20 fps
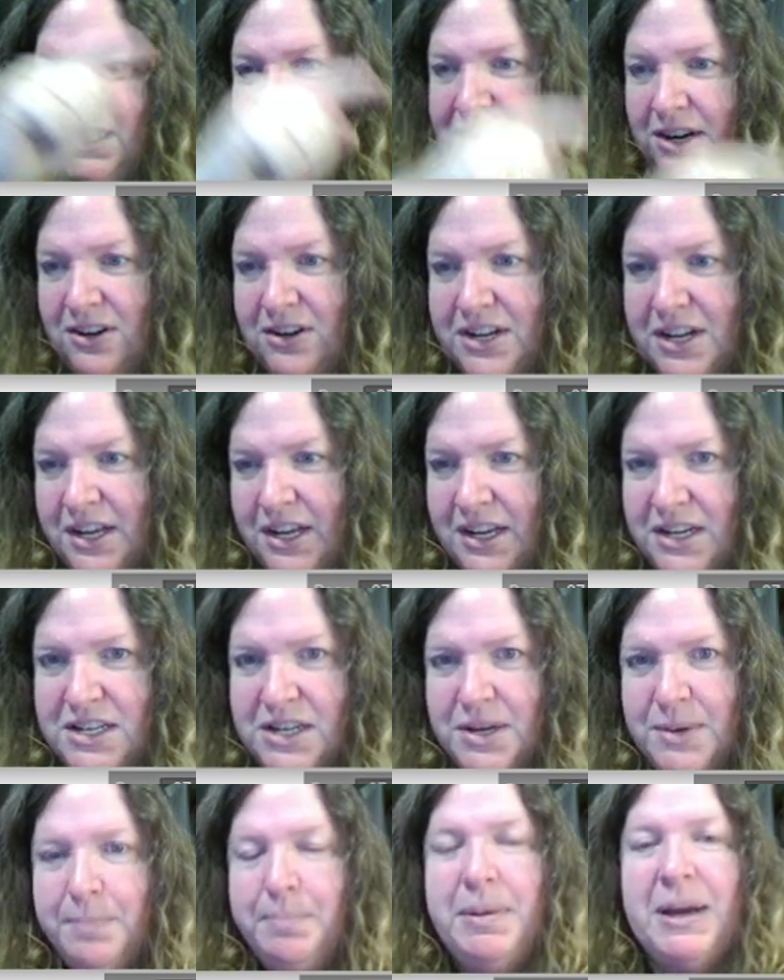he
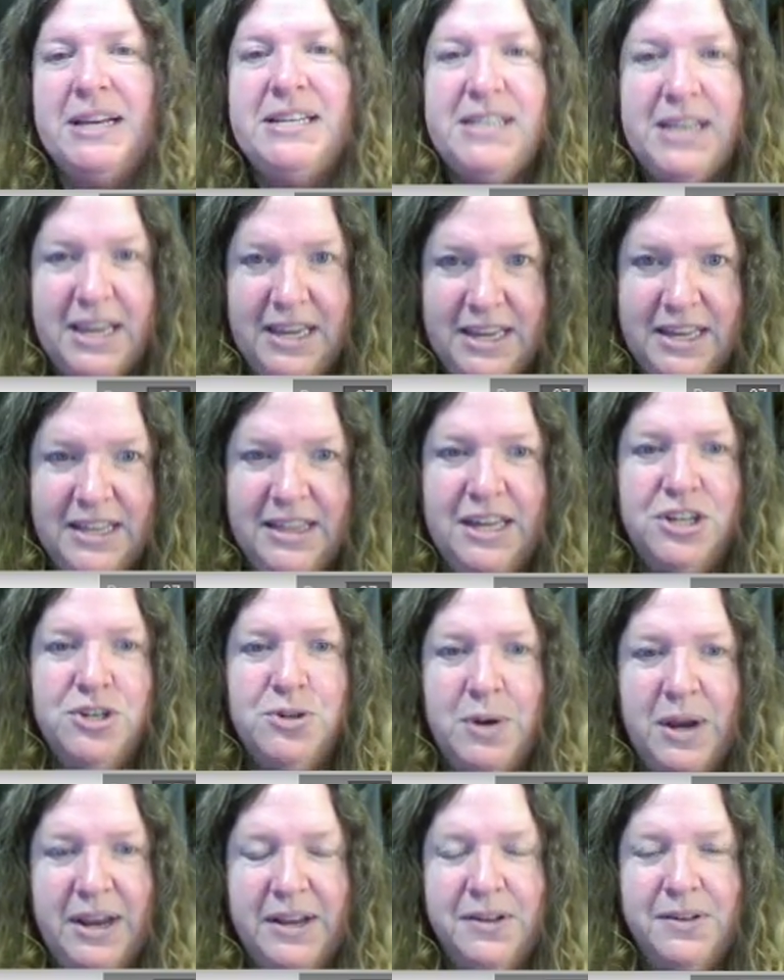started by
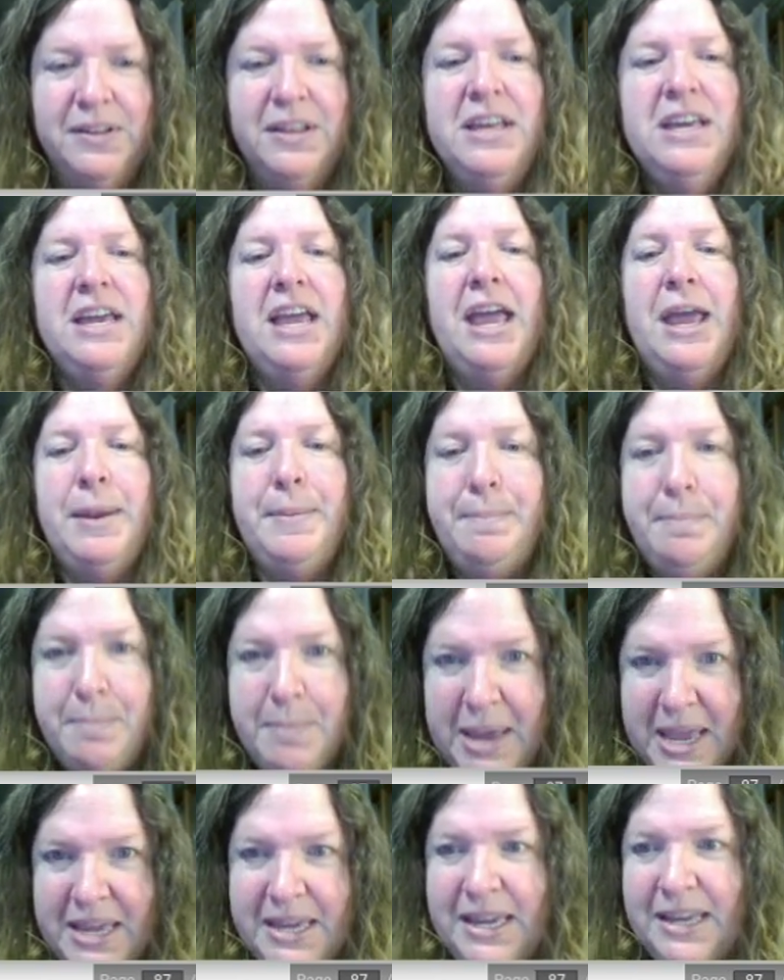taking that triangle
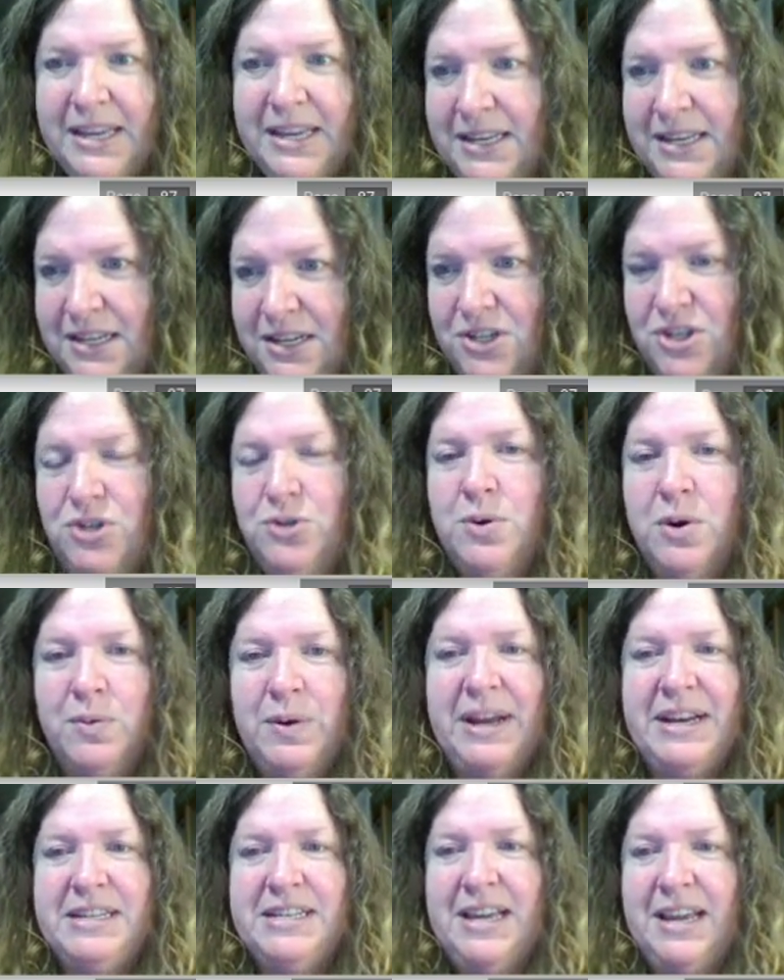and making it
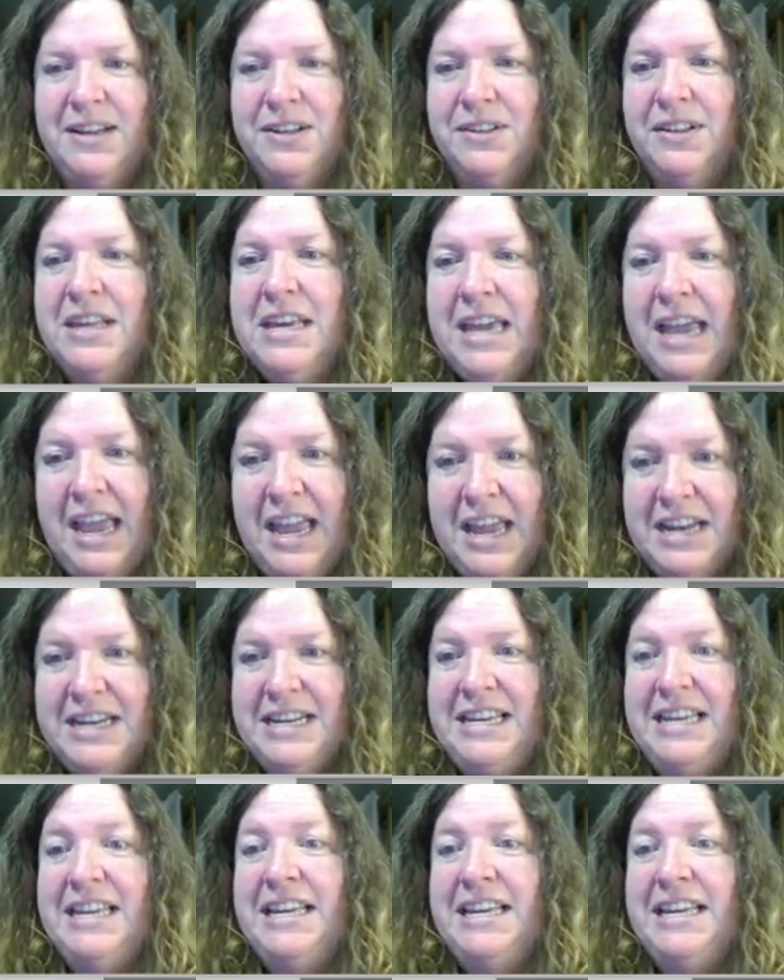into a rectangle.